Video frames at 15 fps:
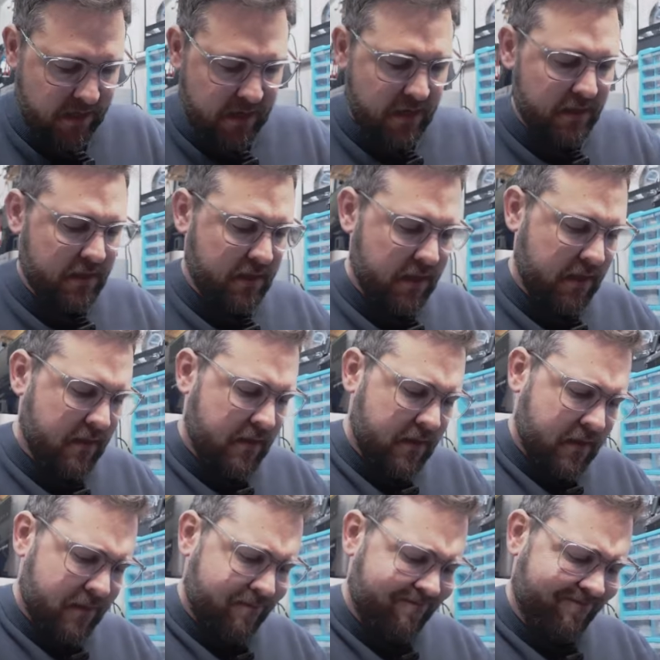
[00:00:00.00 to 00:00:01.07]
Unseat
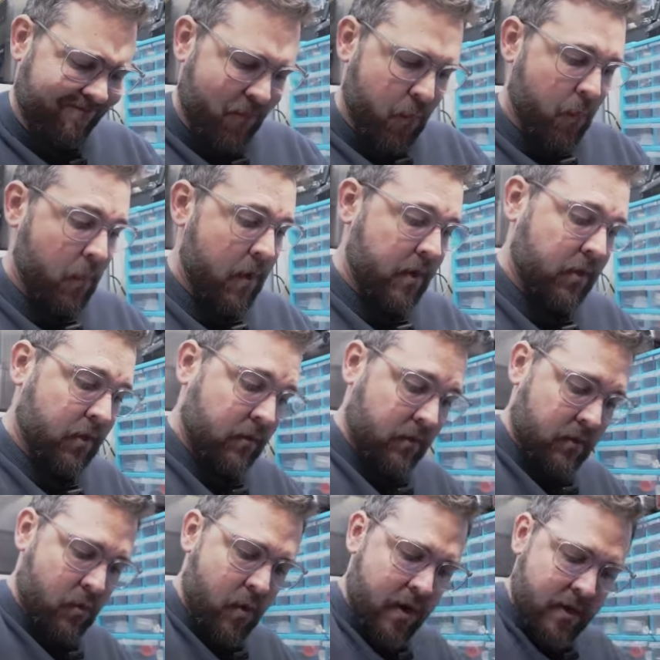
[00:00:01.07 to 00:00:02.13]
this, but it's
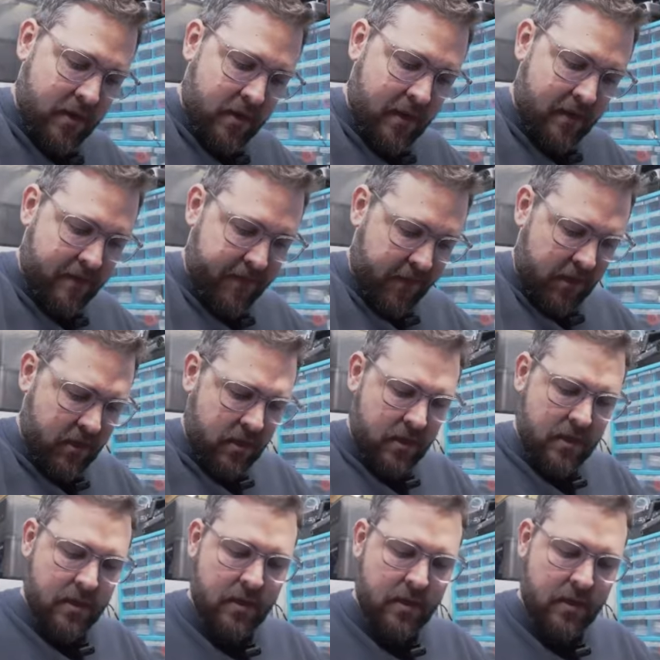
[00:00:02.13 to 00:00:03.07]
quite a tight fit.